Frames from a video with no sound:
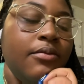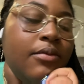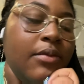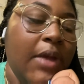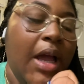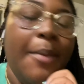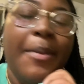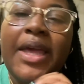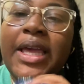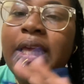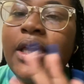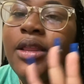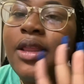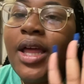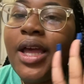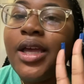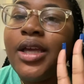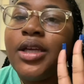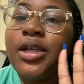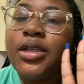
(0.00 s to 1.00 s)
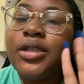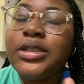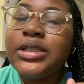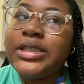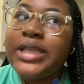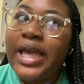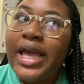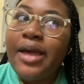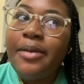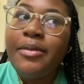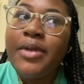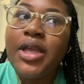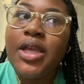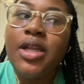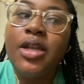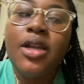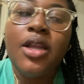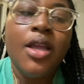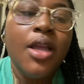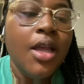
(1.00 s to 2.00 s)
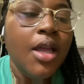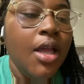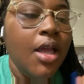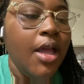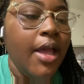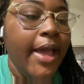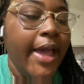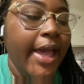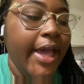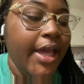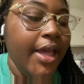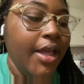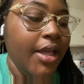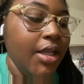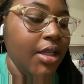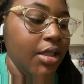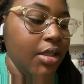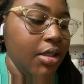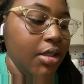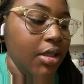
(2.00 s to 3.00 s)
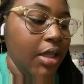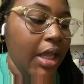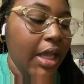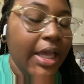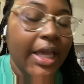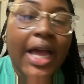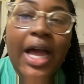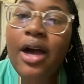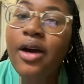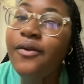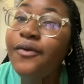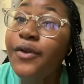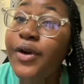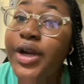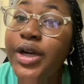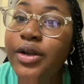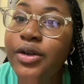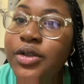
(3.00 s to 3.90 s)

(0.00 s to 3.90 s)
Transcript: I'm making like salmon and like Alfredo